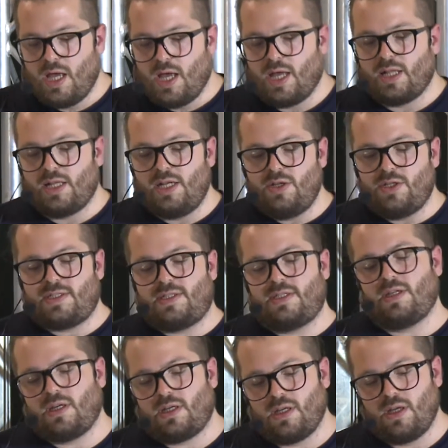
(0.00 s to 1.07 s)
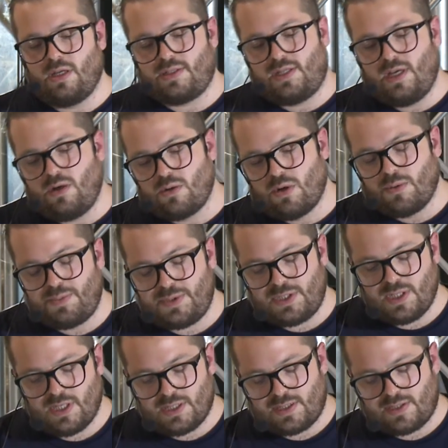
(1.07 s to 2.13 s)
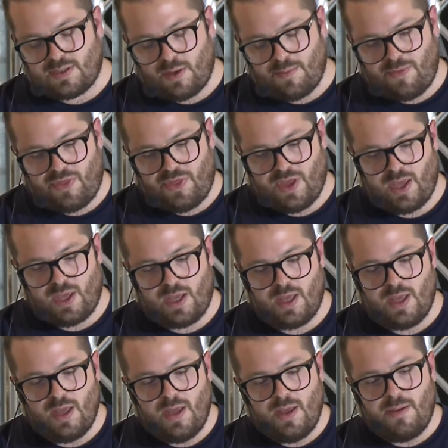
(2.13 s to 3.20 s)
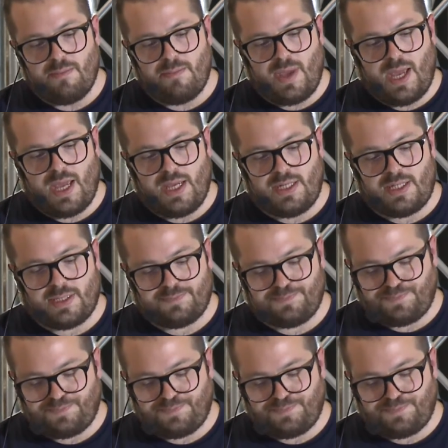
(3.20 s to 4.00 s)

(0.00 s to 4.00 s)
And Linux C groups is something made